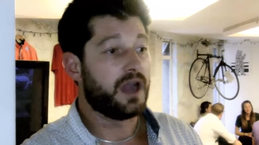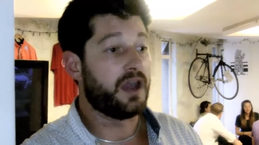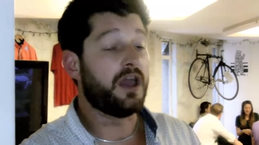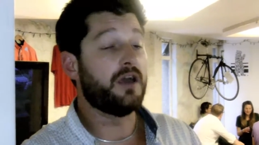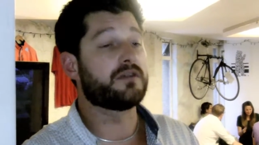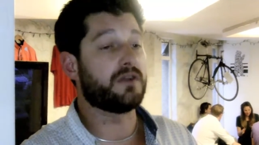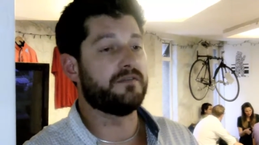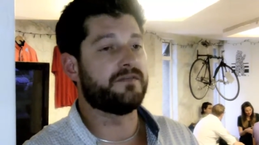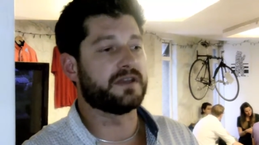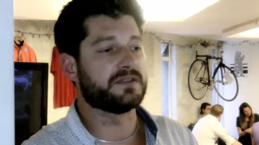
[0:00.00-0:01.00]
And a load of
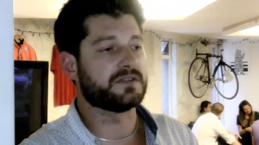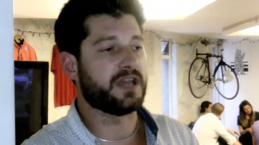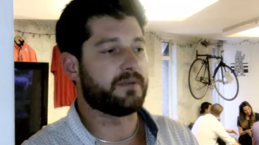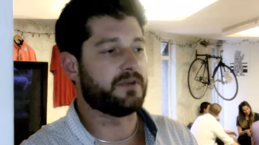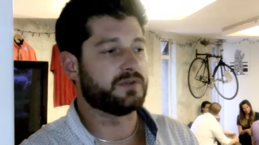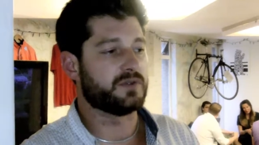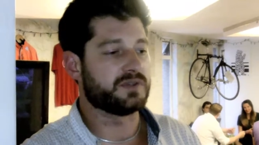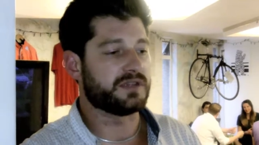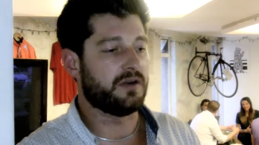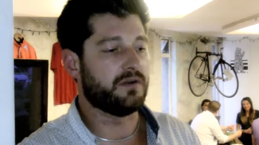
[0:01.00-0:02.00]
great things has happened as a
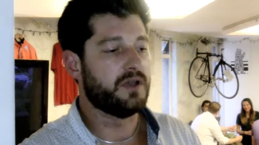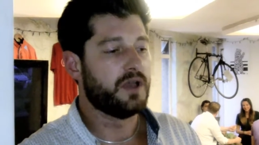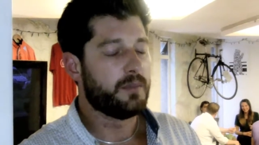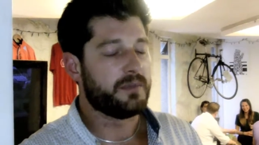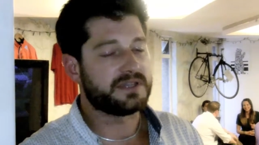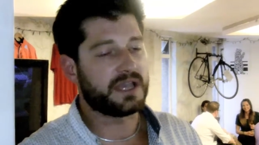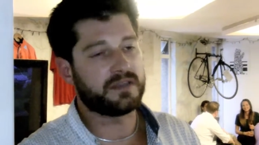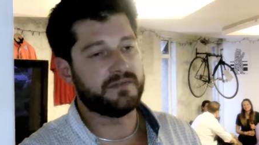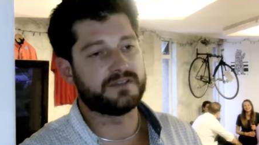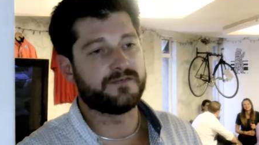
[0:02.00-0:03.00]
result. But
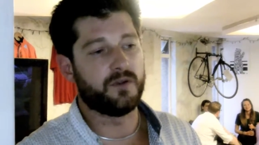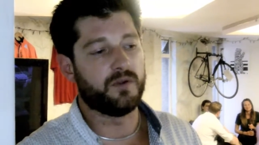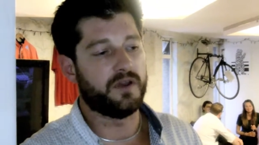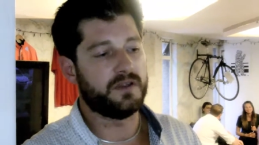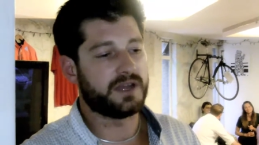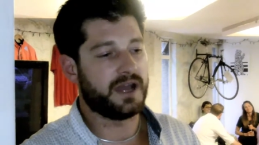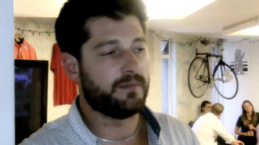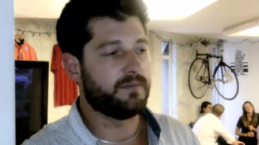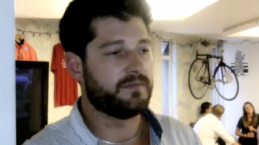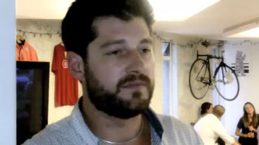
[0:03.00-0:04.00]
taking this forward
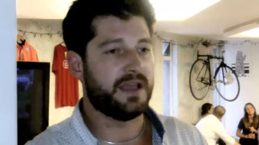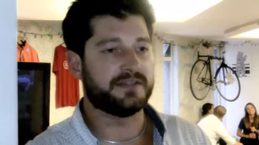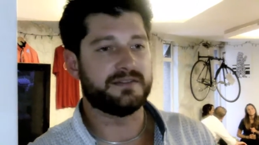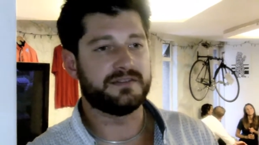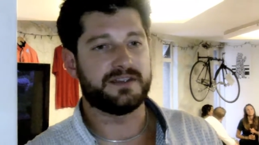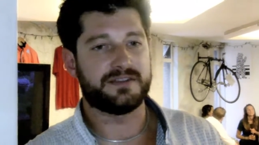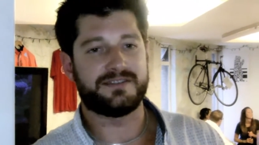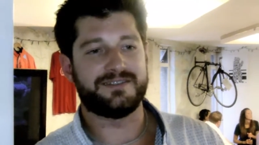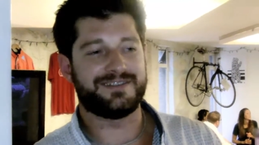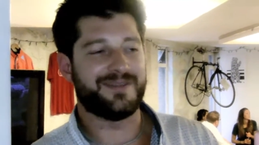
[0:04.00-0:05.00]
isn't
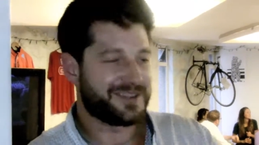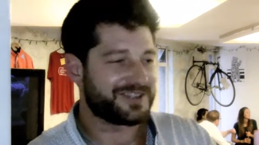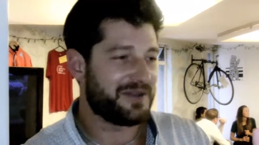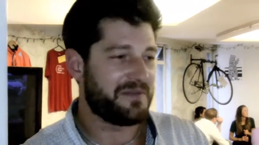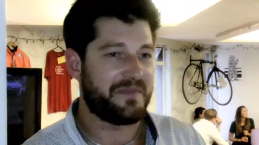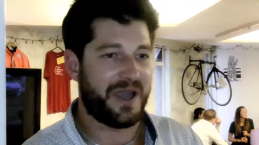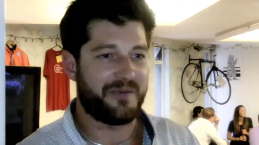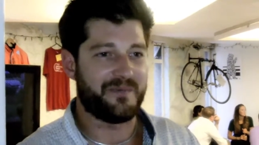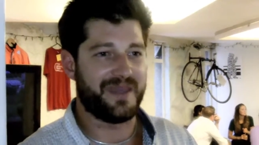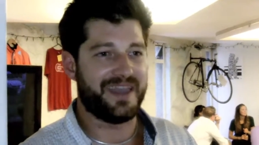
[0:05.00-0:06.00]
just so much going to be
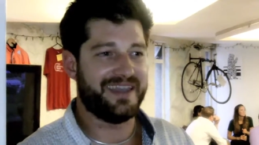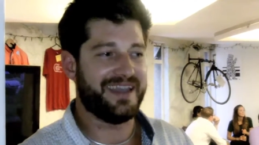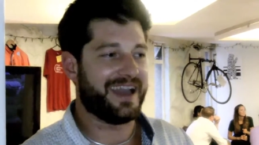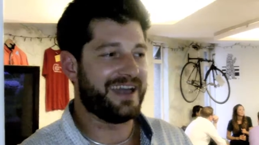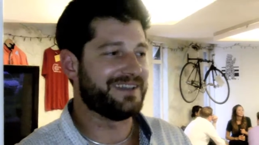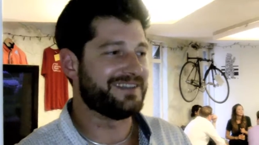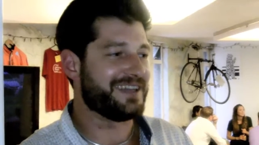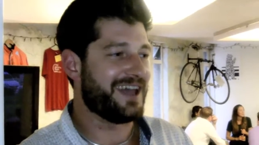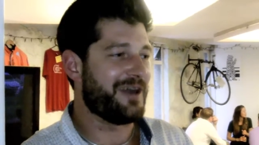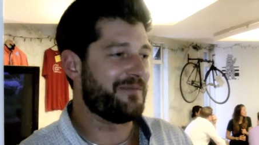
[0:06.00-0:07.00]
about me and
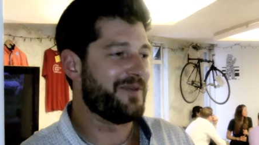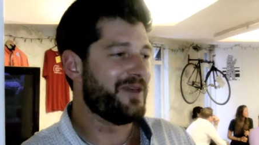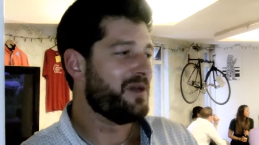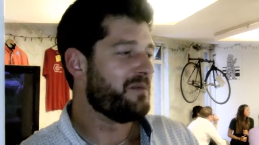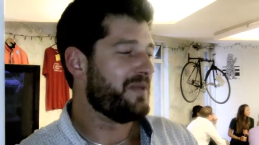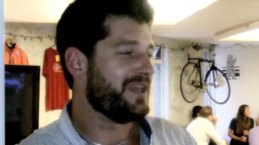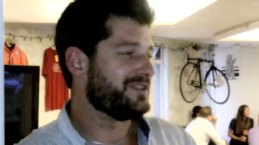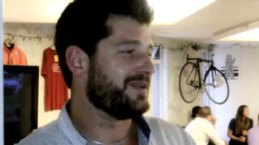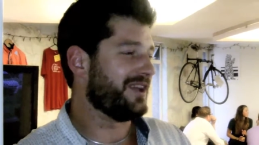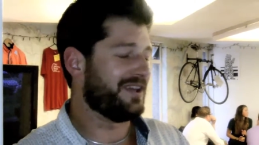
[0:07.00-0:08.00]
me
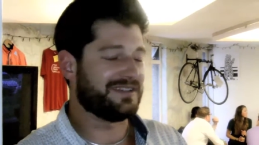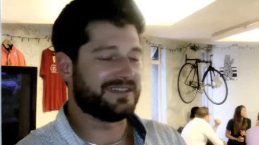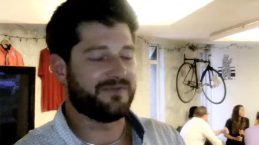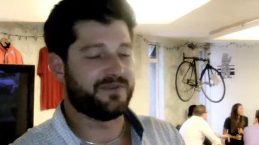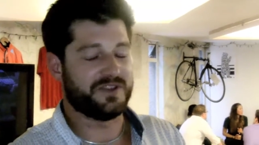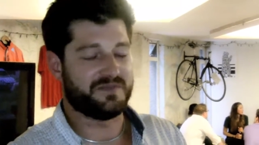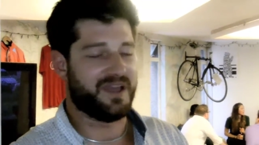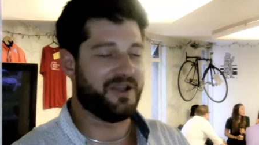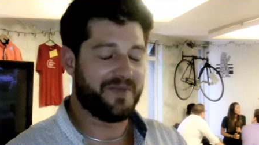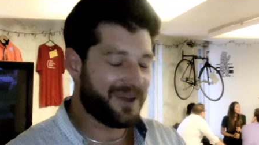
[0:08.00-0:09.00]
doing a load of stuff which
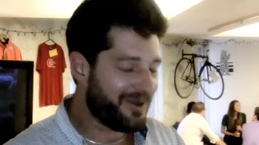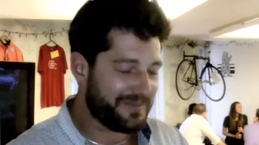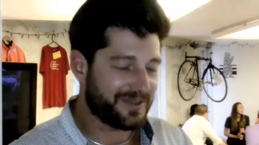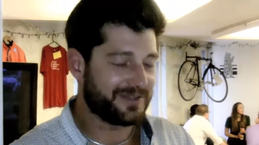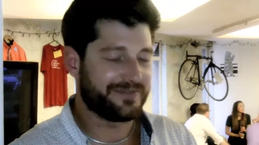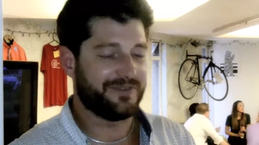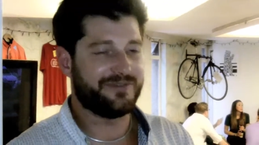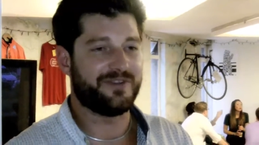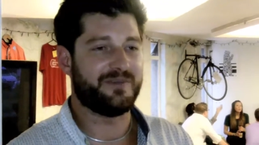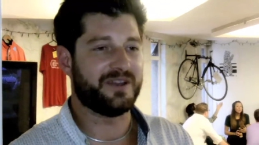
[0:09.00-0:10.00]
may or may not be useful
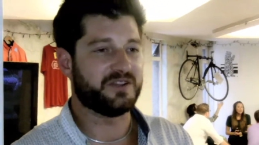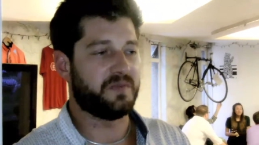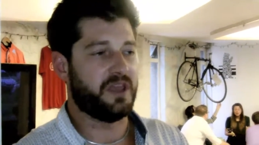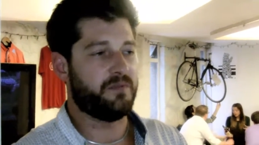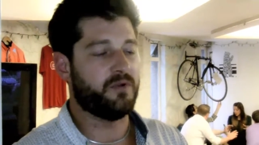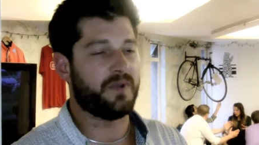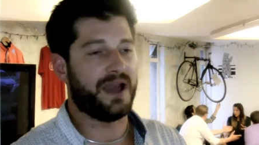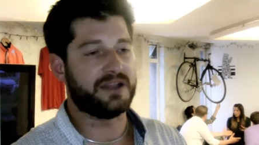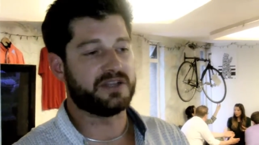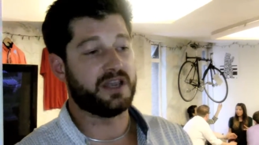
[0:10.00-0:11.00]
for a bunch of people, but
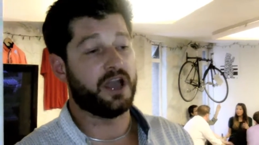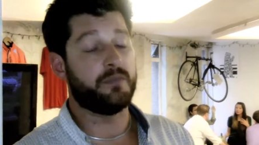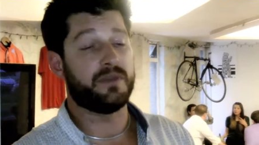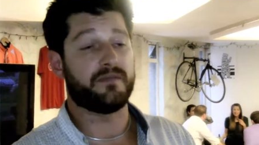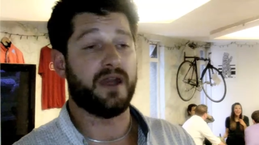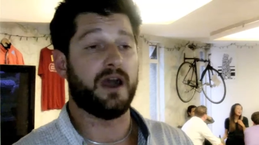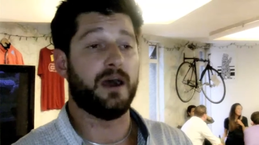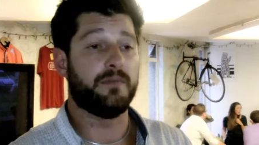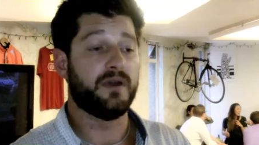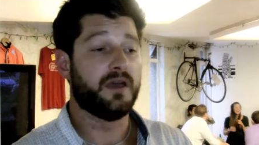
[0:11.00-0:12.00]
actually opening that
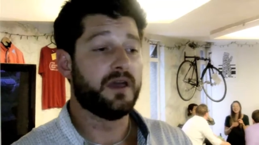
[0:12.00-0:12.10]
up,